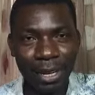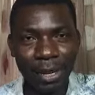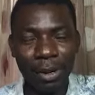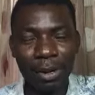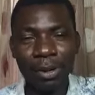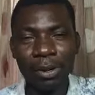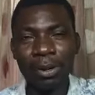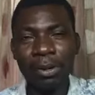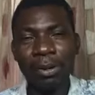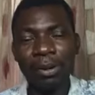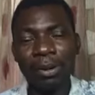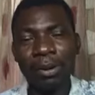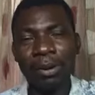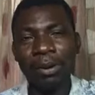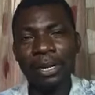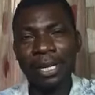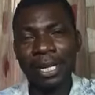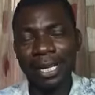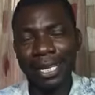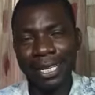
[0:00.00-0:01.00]

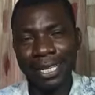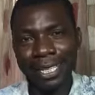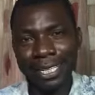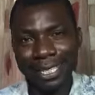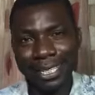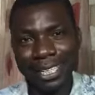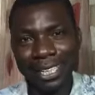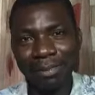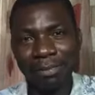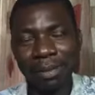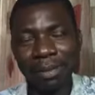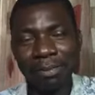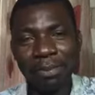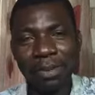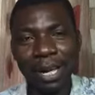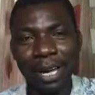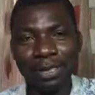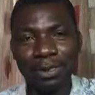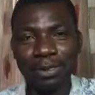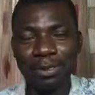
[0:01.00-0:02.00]
Okay,
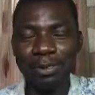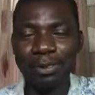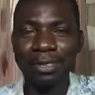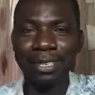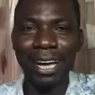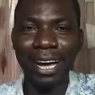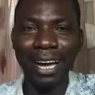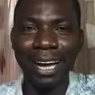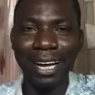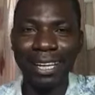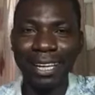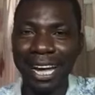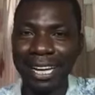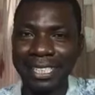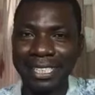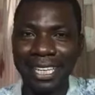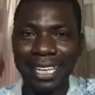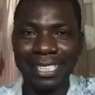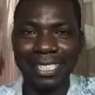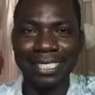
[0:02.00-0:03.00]
maybe I should
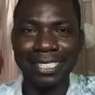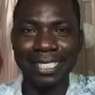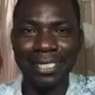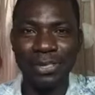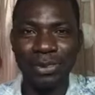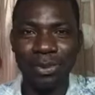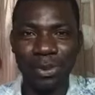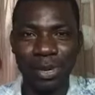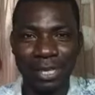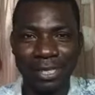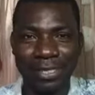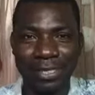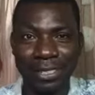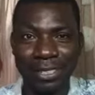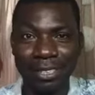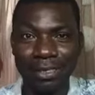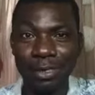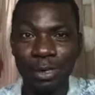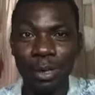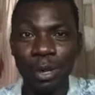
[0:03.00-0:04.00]
address this
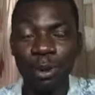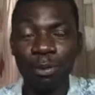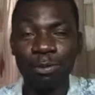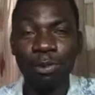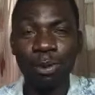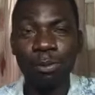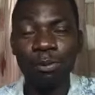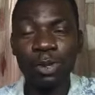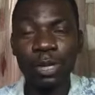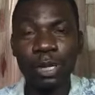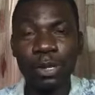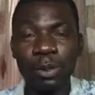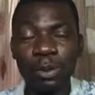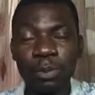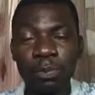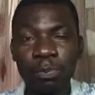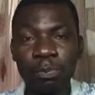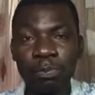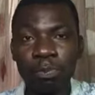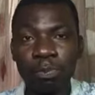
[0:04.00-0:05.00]
question from
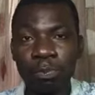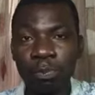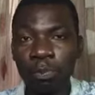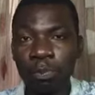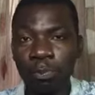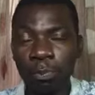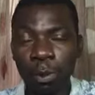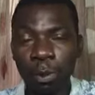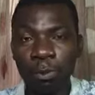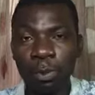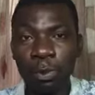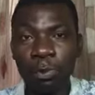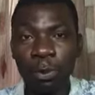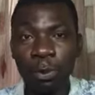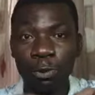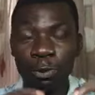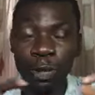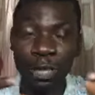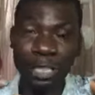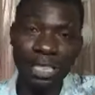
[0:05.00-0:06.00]
the
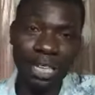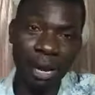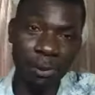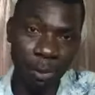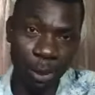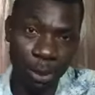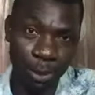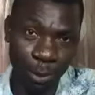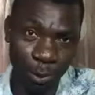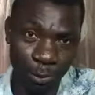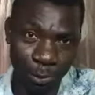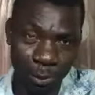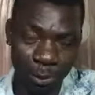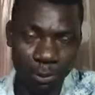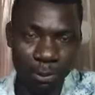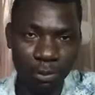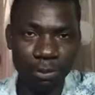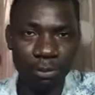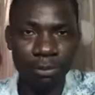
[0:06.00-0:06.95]
professional point of view.